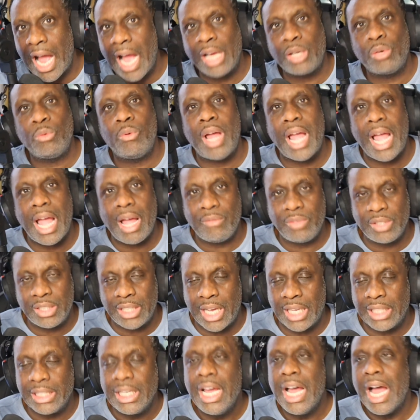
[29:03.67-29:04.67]
I don't have a
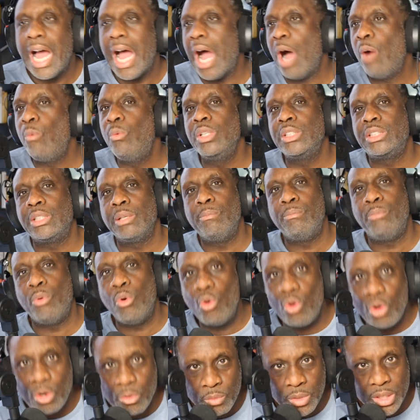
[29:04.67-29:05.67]
lot. I wasn't
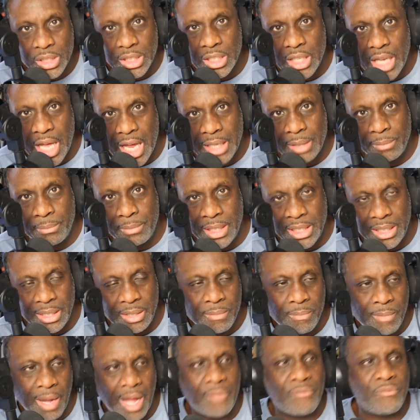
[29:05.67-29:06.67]
born with a lot of
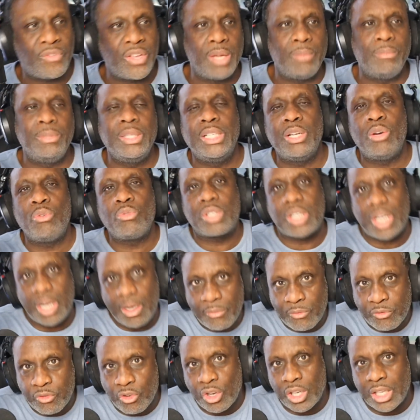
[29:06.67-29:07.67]
money. My family don't
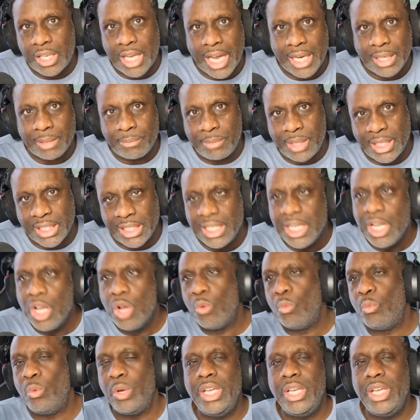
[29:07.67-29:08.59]
come for a lot of money.